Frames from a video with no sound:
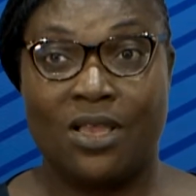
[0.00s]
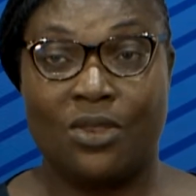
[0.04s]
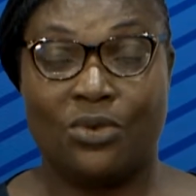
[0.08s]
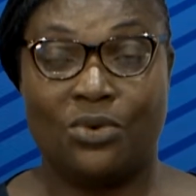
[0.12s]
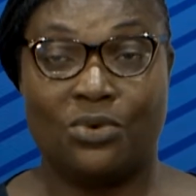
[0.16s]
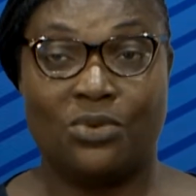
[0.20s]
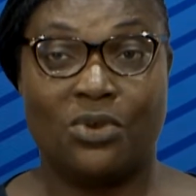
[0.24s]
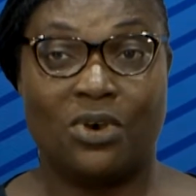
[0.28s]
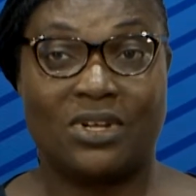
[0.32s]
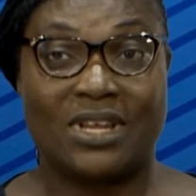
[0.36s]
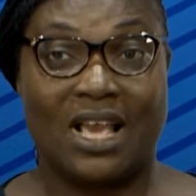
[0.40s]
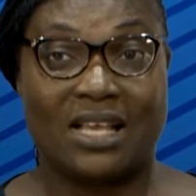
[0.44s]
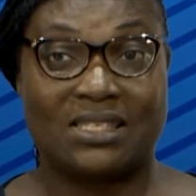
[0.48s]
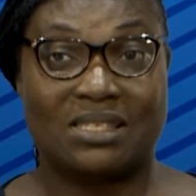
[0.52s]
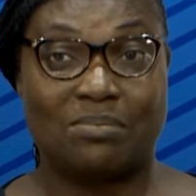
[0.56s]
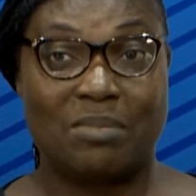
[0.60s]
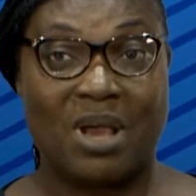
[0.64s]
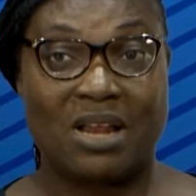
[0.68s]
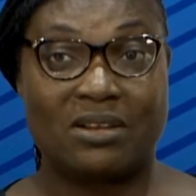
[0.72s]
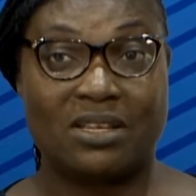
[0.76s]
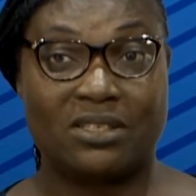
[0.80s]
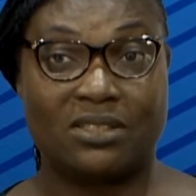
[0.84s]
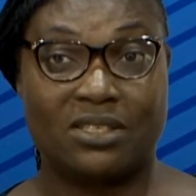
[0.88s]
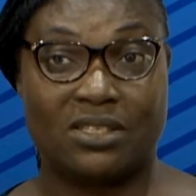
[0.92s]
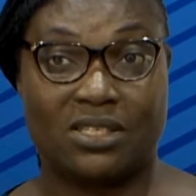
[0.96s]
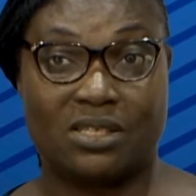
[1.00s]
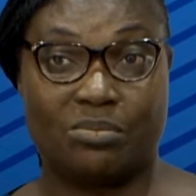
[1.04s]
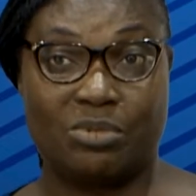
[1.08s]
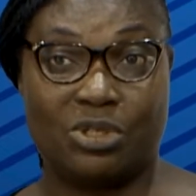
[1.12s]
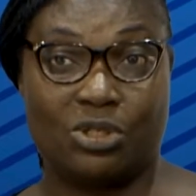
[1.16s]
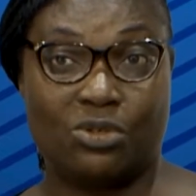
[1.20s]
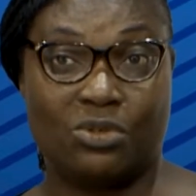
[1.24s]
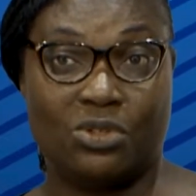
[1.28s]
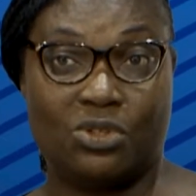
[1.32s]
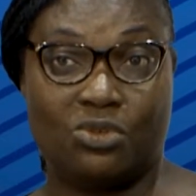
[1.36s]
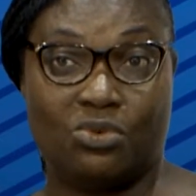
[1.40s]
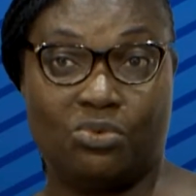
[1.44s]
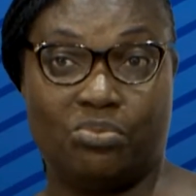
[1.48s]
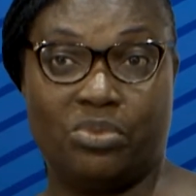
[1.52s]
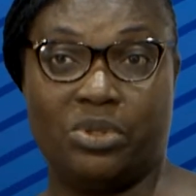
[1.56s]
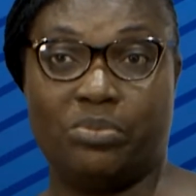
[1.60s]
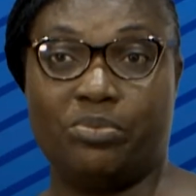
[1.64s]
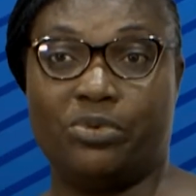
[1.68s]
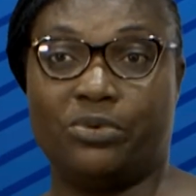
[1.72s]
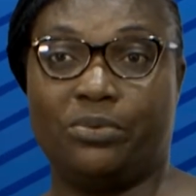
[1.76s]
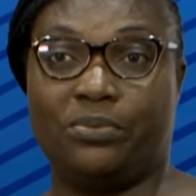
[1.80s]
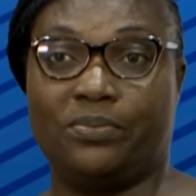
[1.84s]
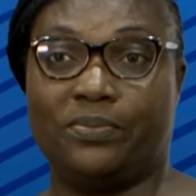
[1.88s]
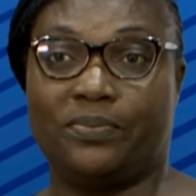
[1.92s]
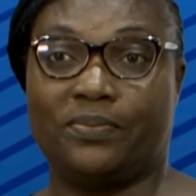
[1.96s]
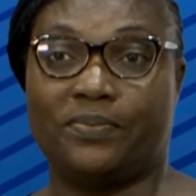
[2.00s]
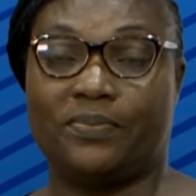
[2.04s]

You know that marriage is between two people.